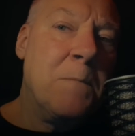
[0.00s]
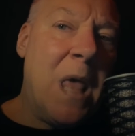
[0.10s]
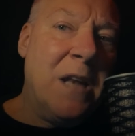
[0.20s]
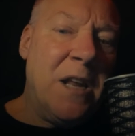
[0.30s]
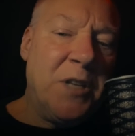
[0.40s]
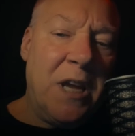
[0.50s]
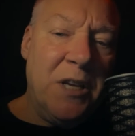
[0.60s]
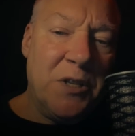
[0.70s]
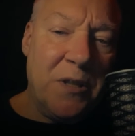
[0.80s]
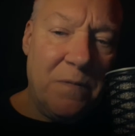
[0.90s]
And as I
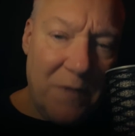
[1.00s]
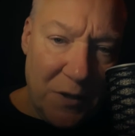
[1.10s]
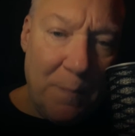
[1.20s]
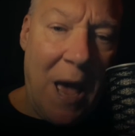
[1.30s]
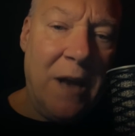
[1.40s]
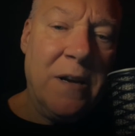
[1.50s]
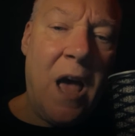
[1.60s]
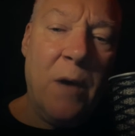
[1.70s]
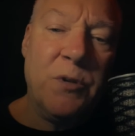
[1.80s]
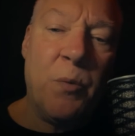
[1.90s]
kissed this man,
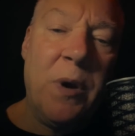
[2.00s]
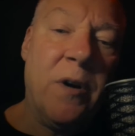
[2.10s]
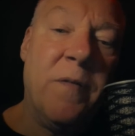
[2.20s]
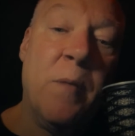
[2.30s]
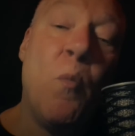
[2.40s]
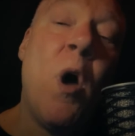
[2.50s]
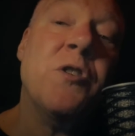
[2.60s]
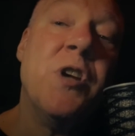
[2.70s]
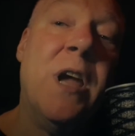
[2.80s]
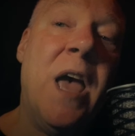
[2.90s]
I was aware of them
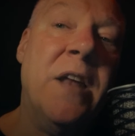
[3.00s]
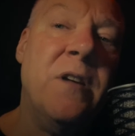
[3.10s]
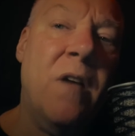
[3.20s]
watching and